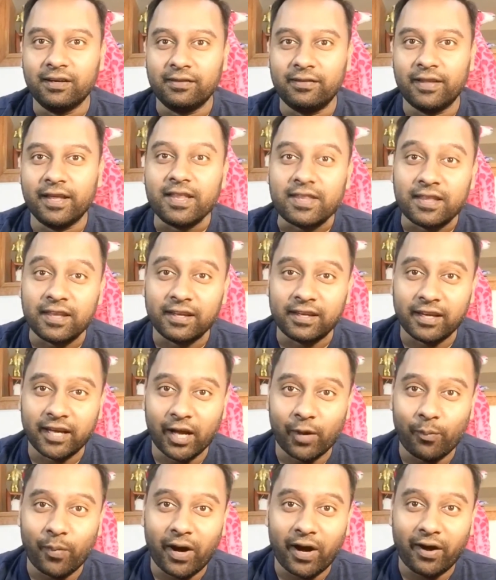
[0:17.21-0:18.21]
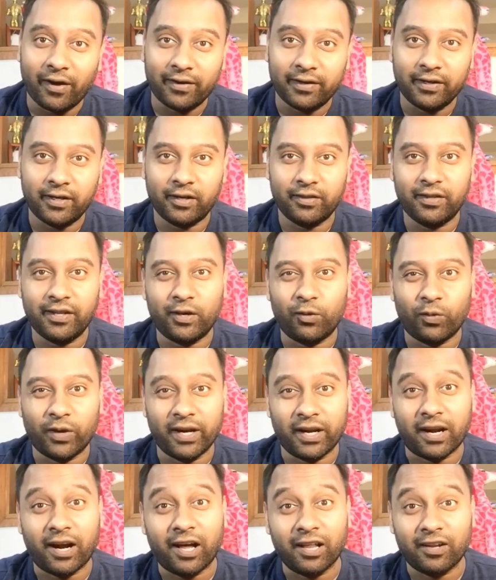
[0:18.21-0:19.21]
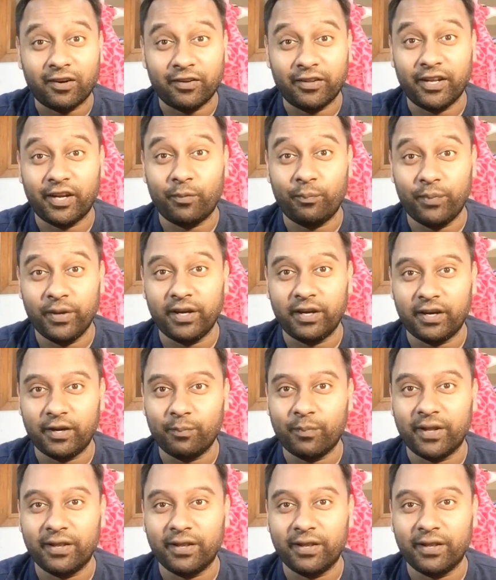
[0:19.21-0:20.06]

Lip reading: they're thinking about, they don't want to color their beard,